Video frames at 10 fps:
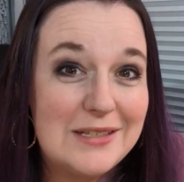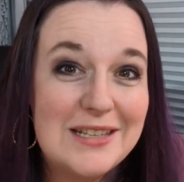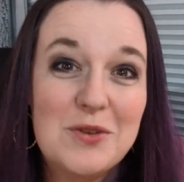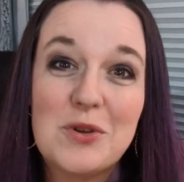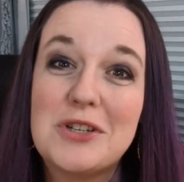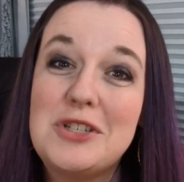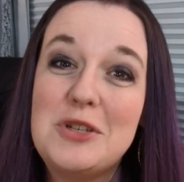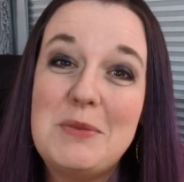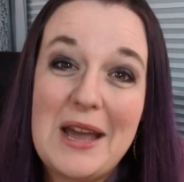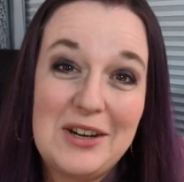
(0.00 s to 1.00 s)
in order to
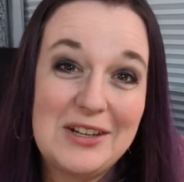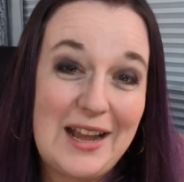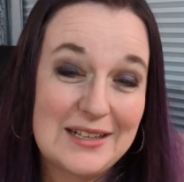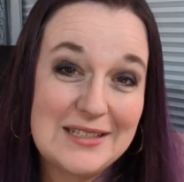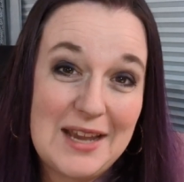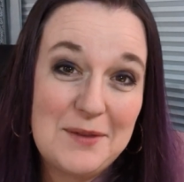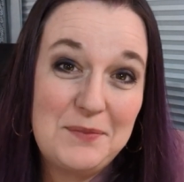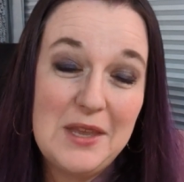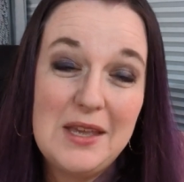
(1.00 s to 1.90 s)
do better next time.